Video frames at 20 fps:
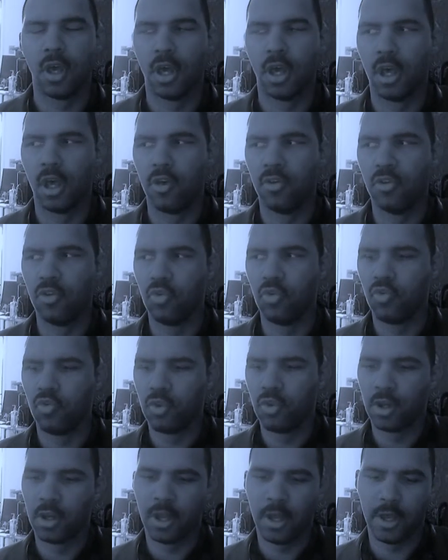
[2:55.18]
And you
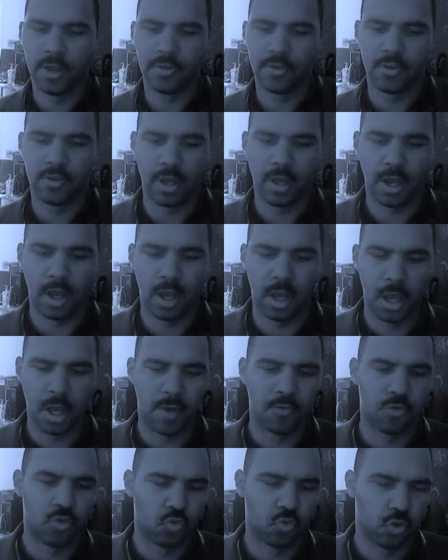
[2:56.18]
realize that I
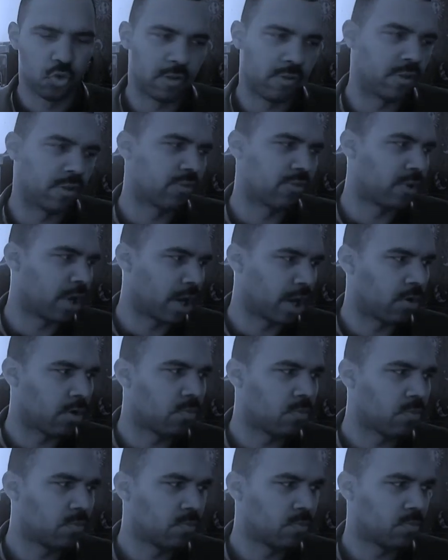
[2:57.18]
have to read this now.
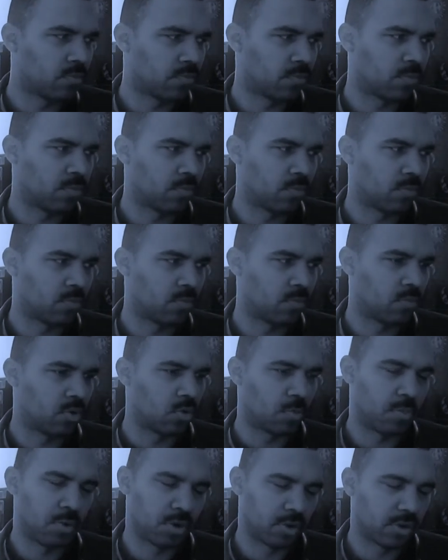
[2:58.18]

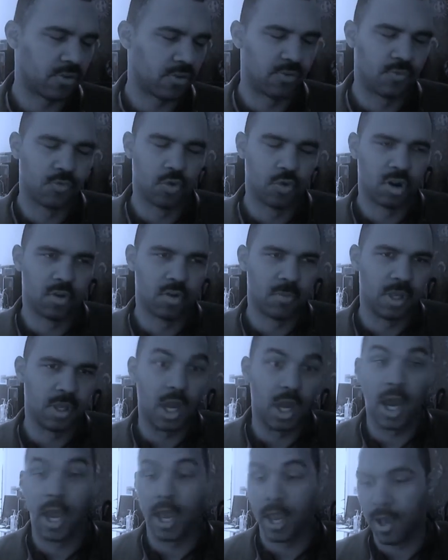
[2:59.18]
You put this in front of me,
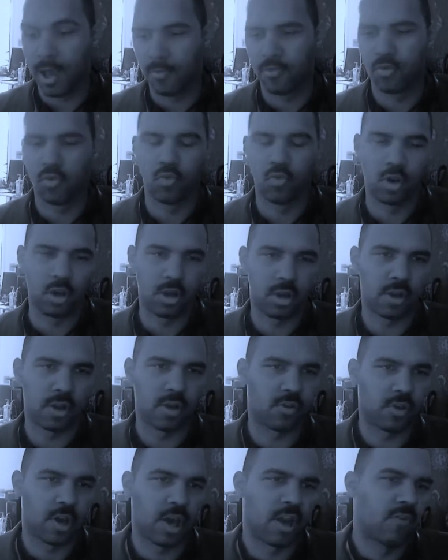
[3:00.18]
I have to read it.
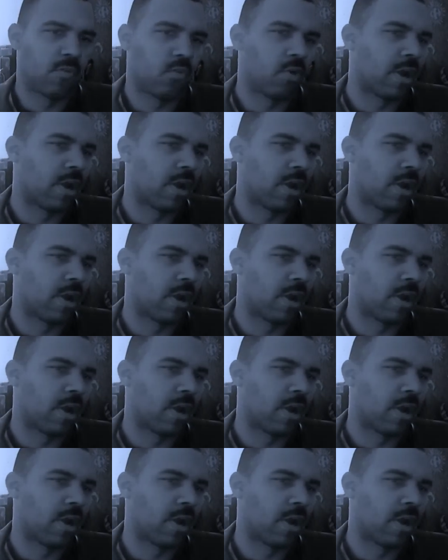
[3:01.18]
It's kind of